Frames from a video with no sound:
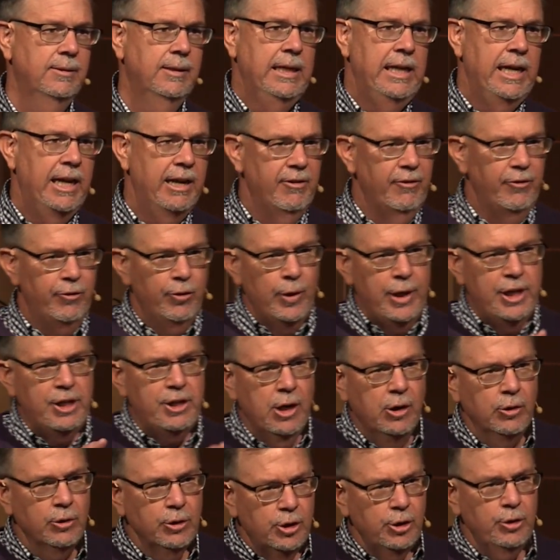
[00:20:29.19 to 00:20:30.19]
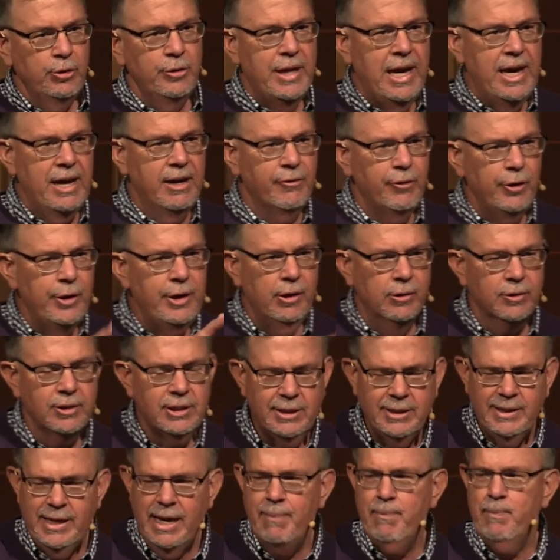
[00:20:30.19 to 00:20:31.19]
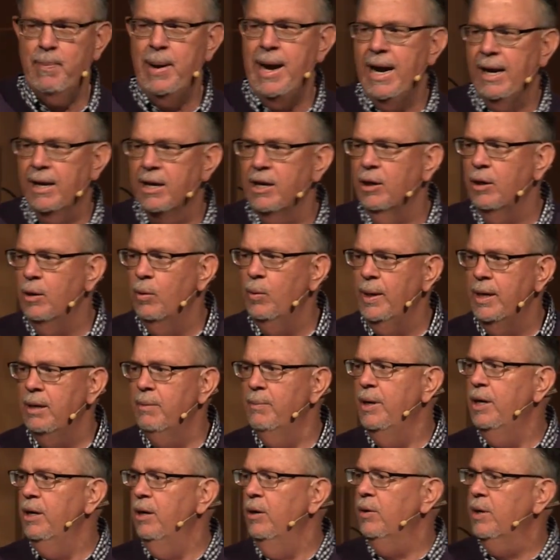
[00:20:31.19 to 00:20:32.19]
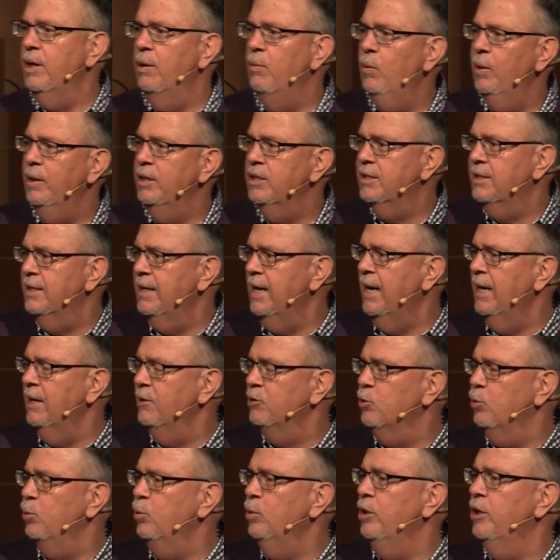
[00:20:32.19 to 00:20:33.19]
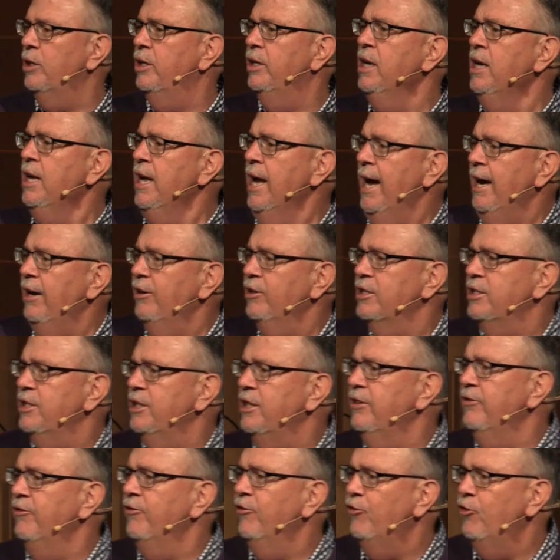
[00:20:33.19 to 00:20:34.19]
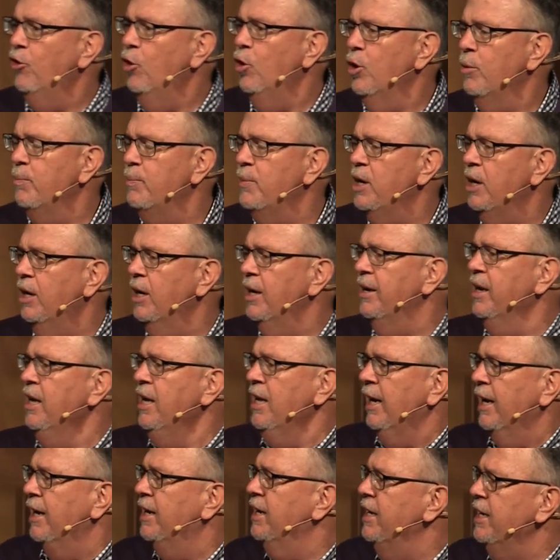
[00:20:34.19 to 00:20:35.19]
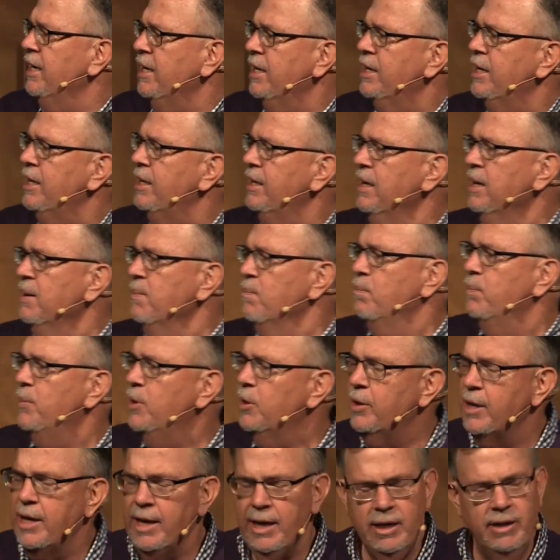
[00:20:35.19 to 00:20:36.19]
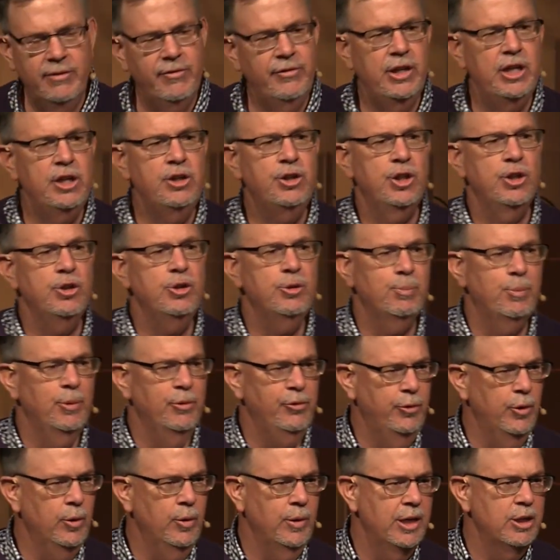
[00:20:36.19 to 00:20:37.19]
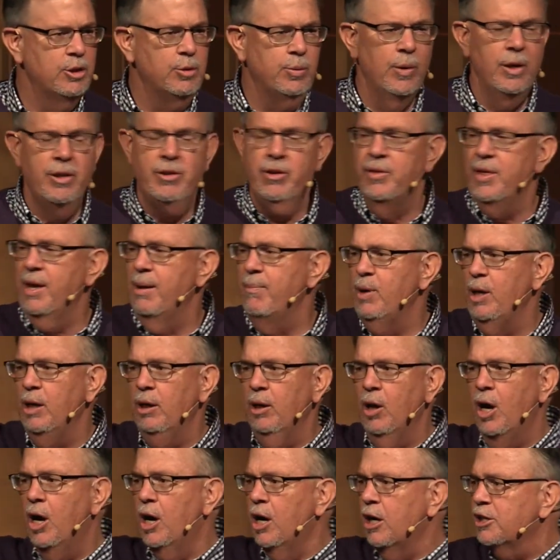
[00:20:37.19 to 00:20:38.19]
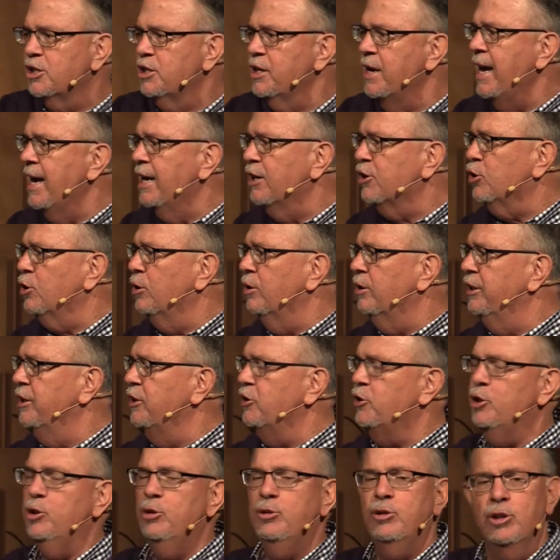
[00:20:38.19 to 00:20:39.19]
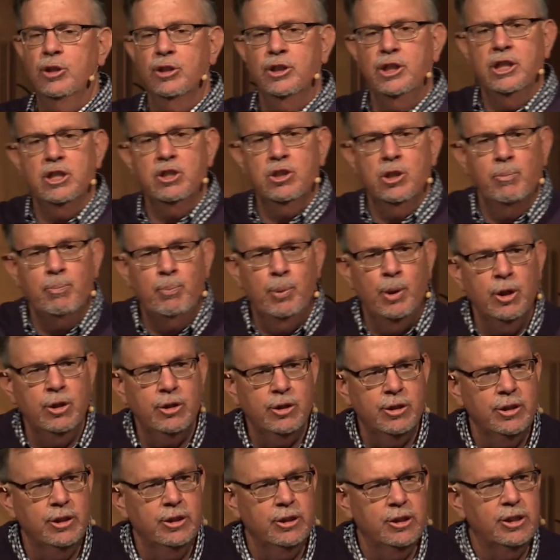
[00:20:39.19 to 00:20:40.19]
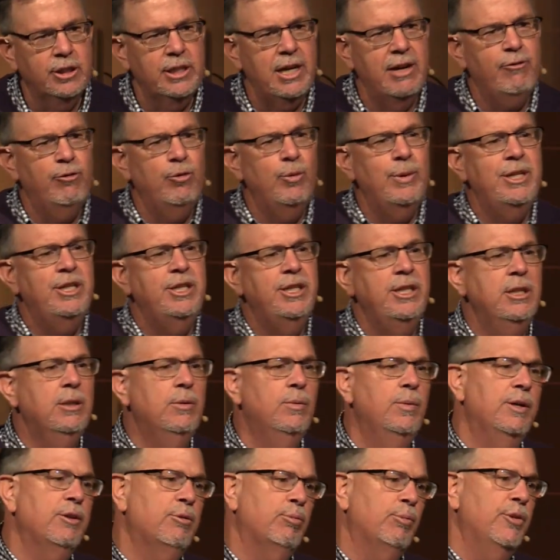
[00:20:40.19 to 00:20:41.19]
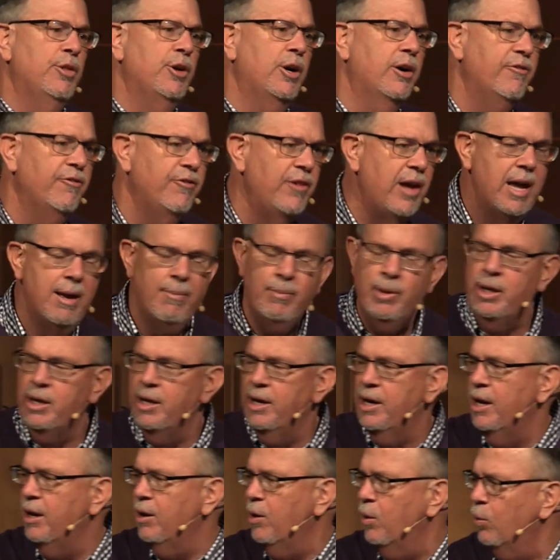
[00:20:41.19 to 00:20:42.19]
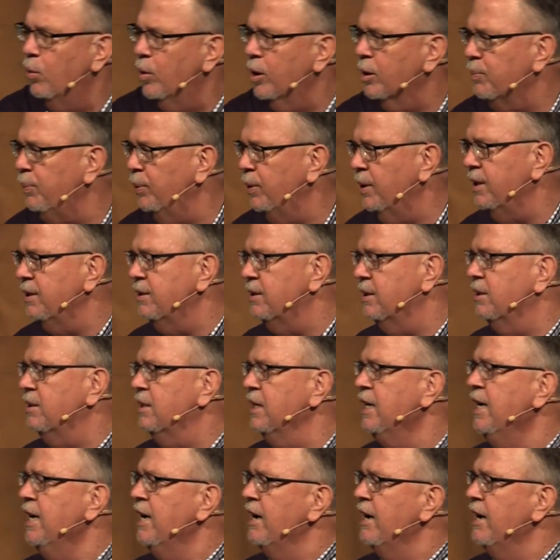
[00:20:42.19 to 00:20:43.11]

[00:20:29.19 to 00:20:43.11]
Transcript: And if we don't do that, if we don't step back and go, wait a minute, okay, what is God's word? How does it inform me on any myriad of issues before us, whether they be large national issues or just the personal stuff we deal with our family and at our workplaces?